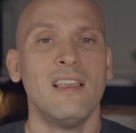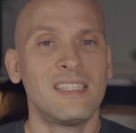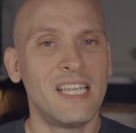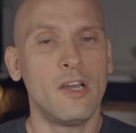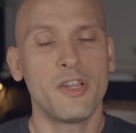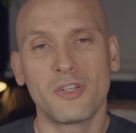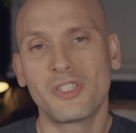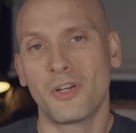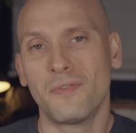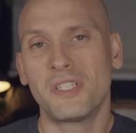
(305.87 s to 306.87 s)
sell your
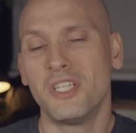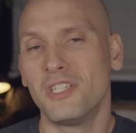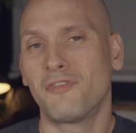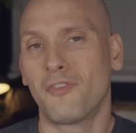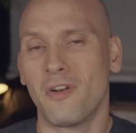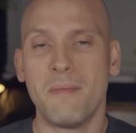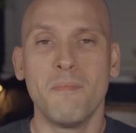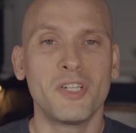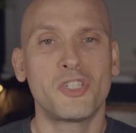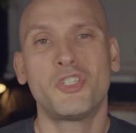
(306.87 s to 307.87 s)
services for a
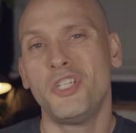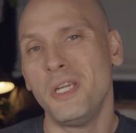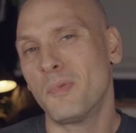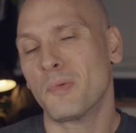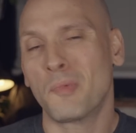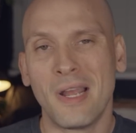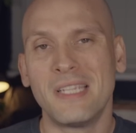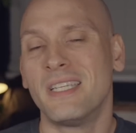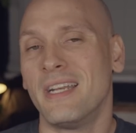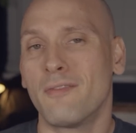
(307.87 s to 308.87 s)
much cheaper
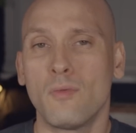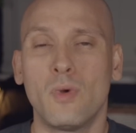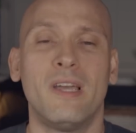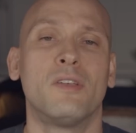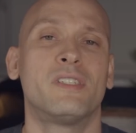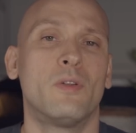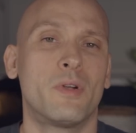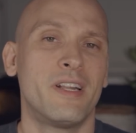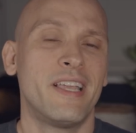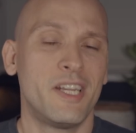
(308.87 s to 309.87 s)
price than everyone else in
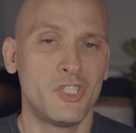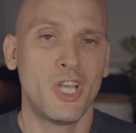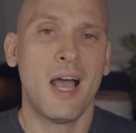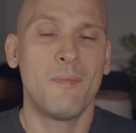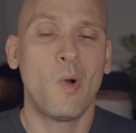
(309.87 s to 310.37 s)
order to get a job